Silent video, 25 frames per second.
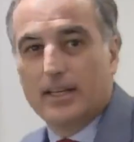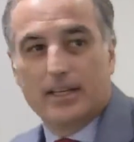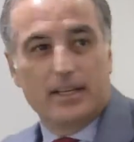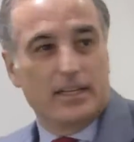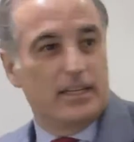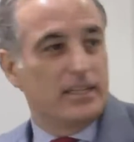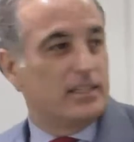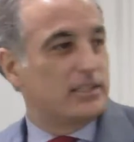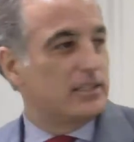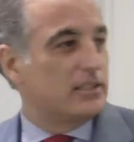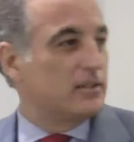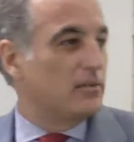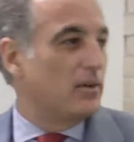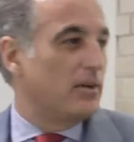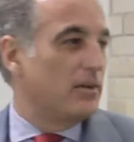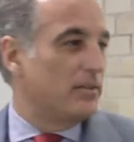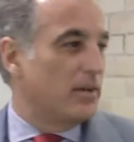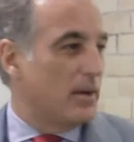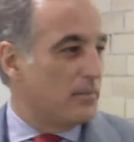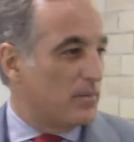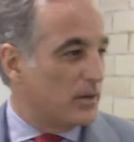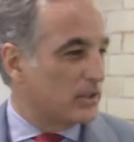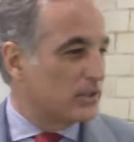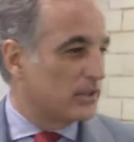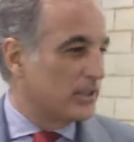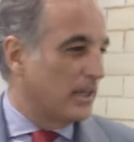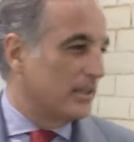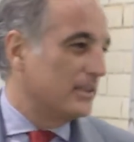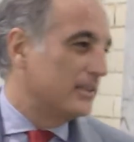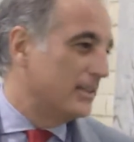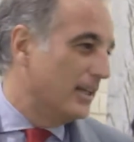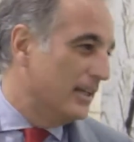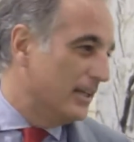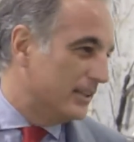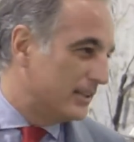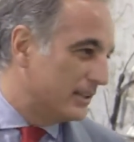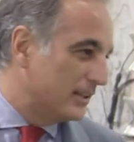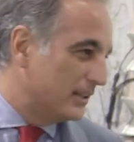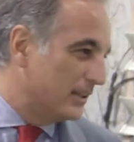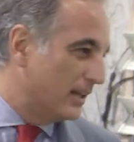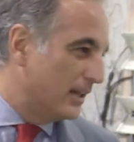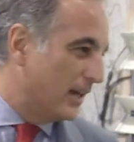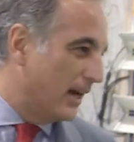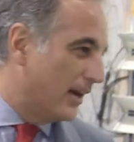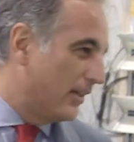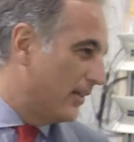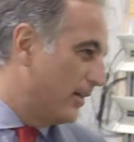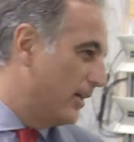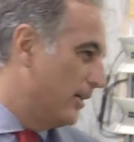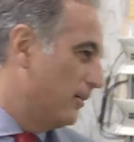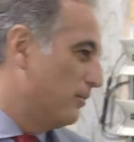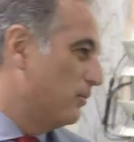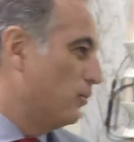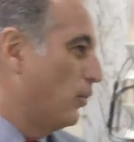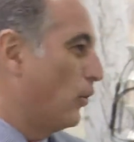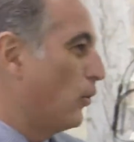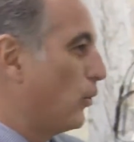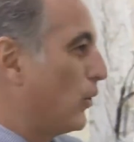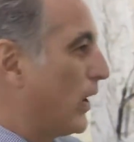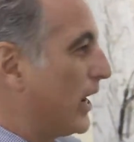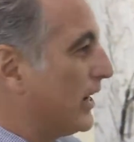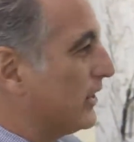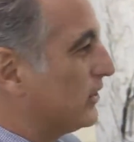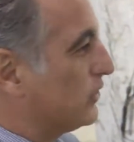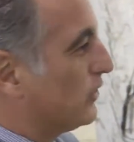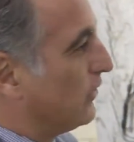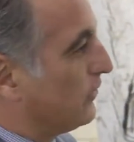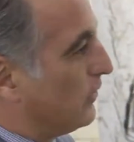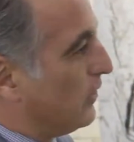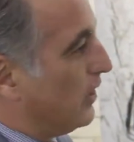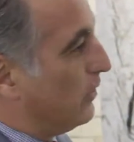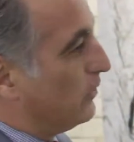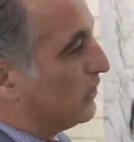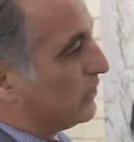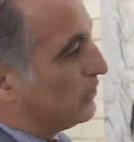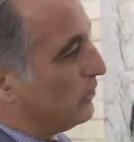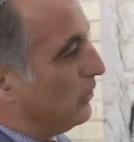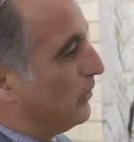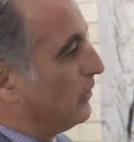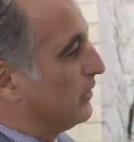it's the versatility and the modularity of our solar